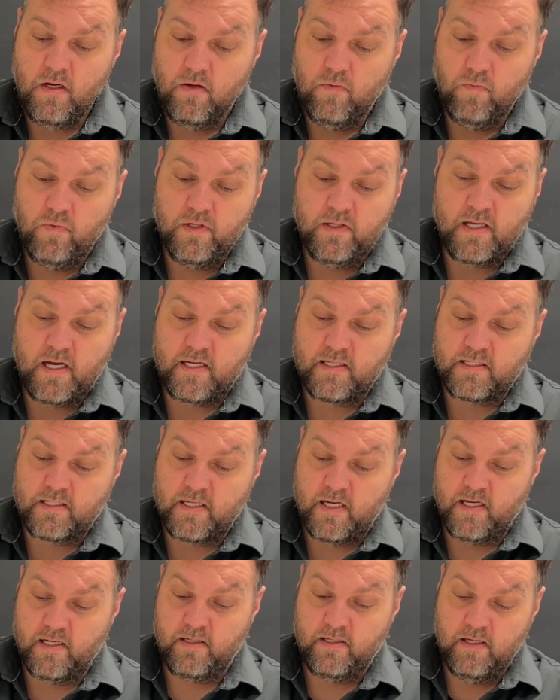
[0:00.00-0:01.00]
With that
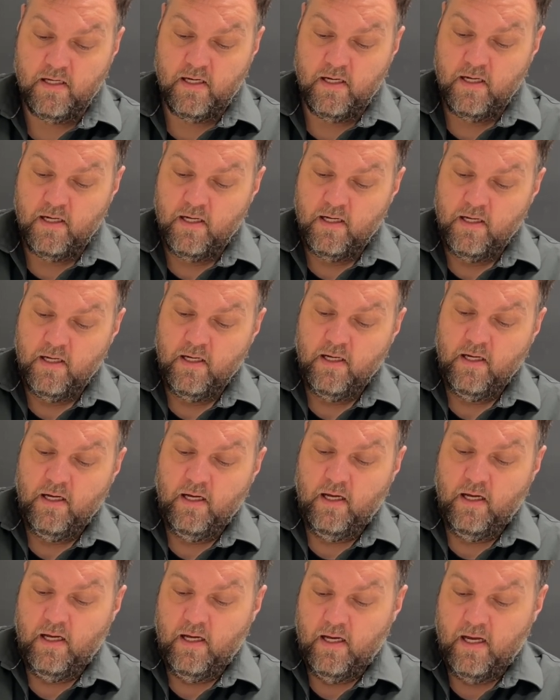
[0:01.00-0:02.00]
said,
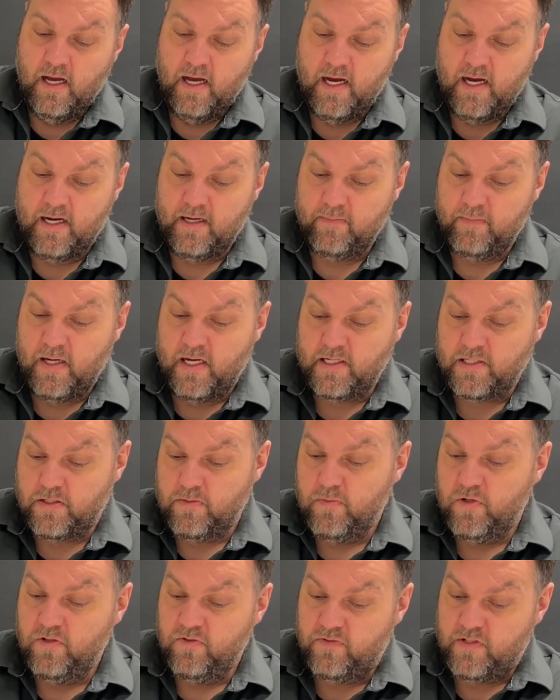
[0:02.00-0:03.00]
as you
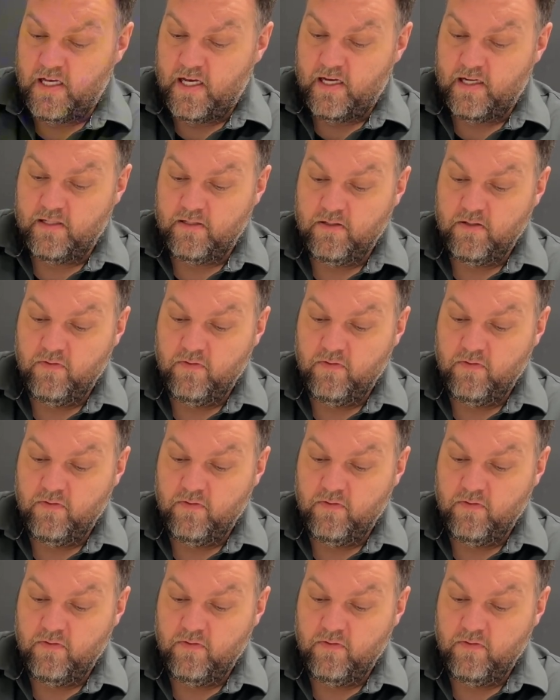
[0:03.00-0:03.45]
move down,